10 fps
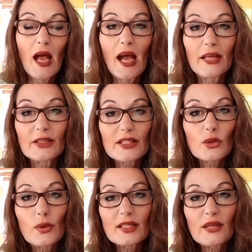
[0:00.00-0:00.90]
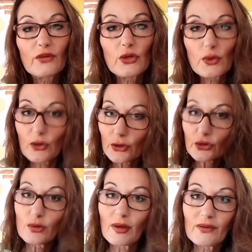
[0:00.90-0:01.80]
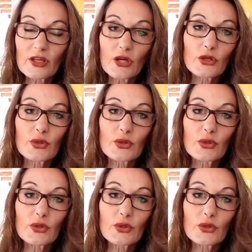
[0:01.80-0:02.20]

And it's always, if you look through my videos,